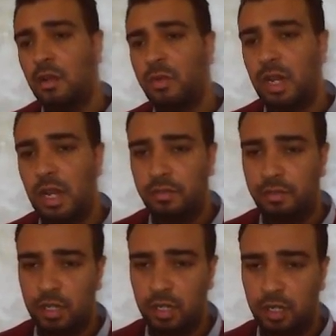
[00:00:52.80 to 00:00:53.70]
we
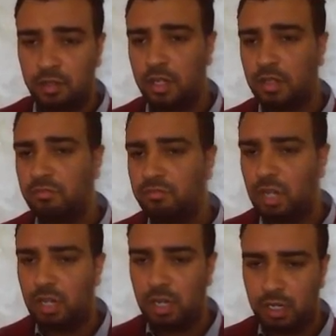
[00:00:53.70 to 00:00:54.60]
have a
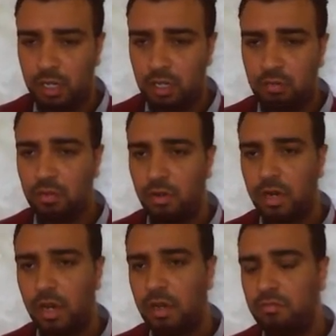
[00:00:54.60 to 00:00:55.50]
lady.
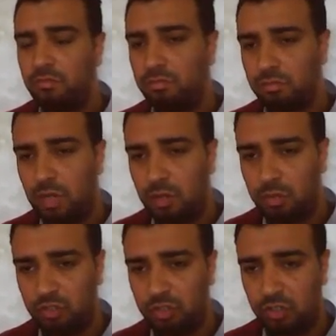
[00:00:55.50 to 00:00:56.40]
Okay,
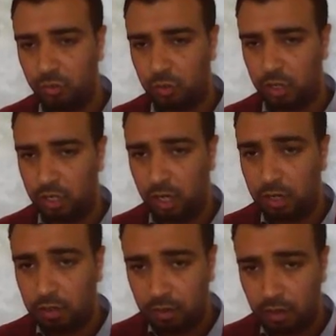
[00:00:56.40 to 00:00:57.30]
maybe she's
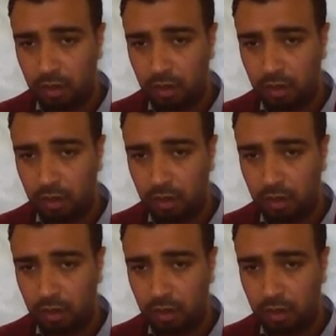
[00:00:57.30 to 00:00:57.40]
working.